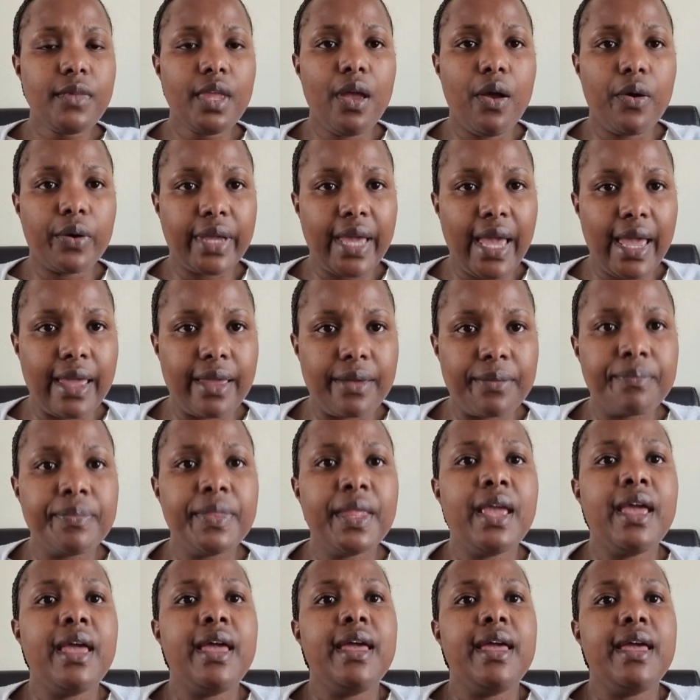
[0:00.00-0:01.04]
Okay.
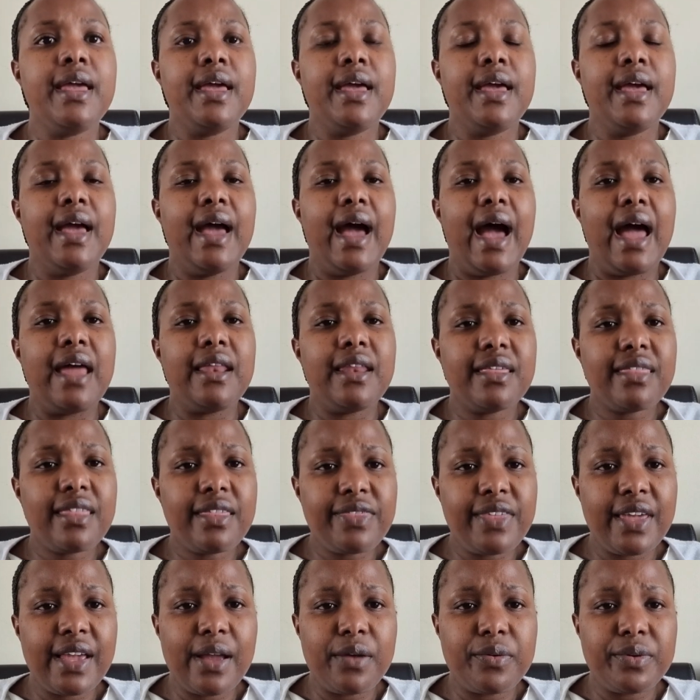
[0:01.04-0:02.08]
Another
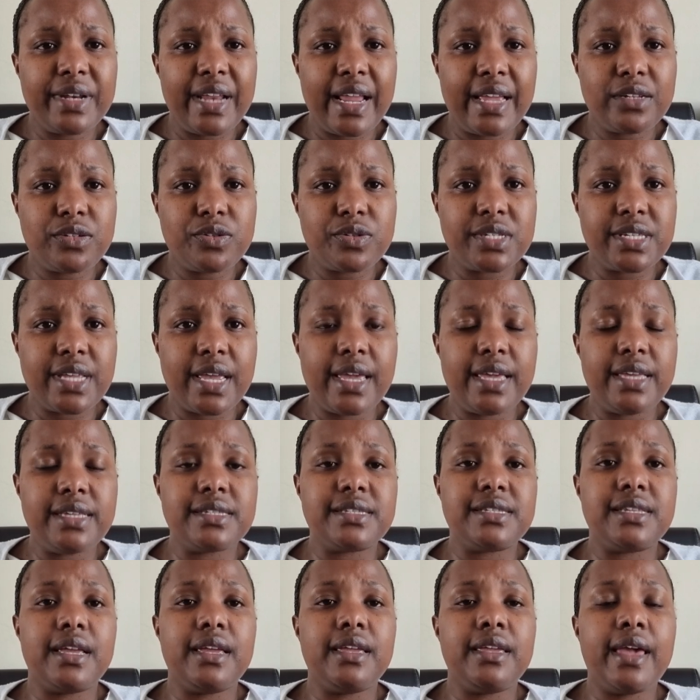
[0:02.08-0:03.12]
thing I would like to say is
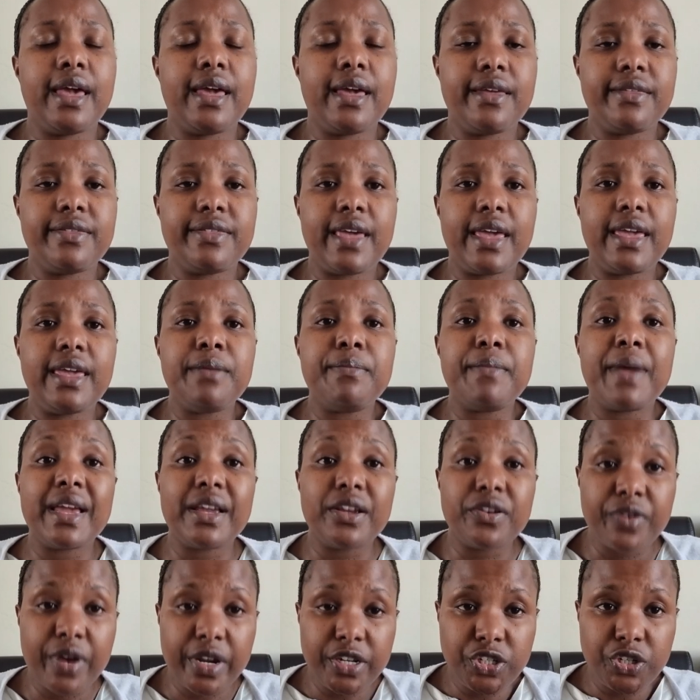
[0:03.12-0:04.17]
the
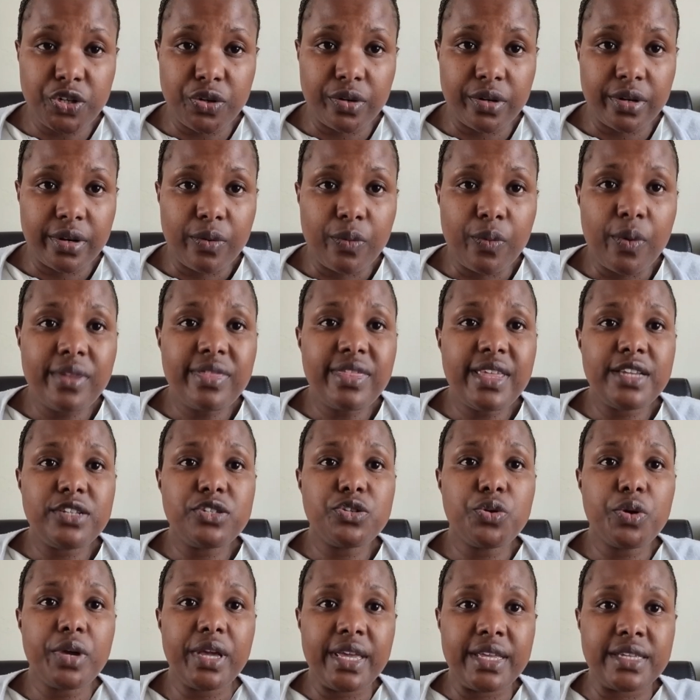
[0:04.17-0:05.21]
immigration. What they
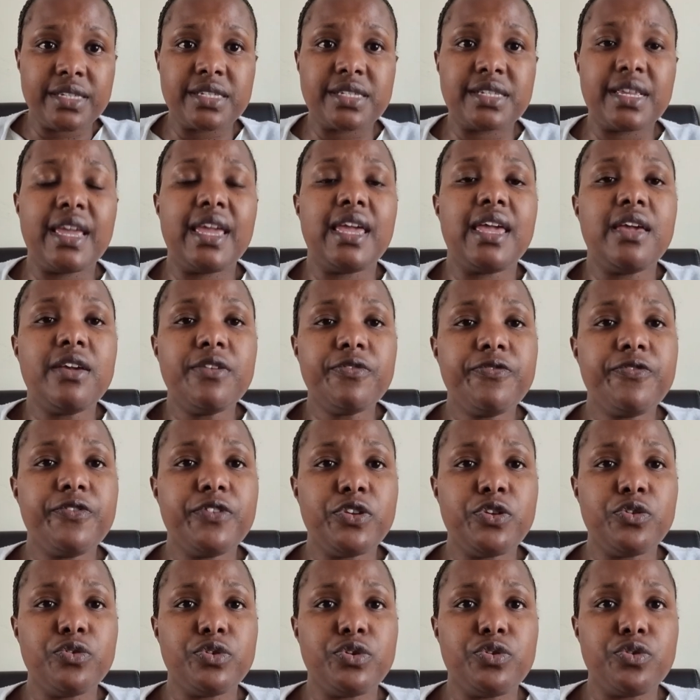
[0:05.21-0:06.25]
do is, if
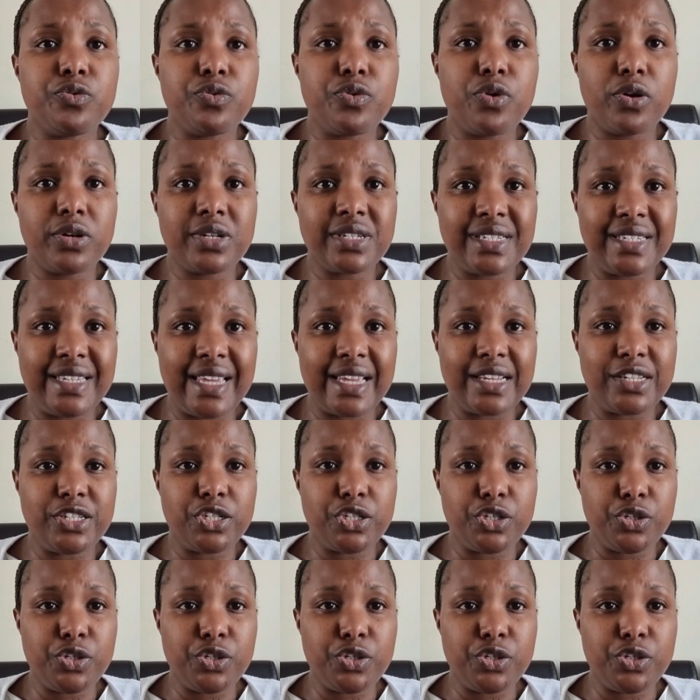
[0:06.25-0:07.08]
you do not get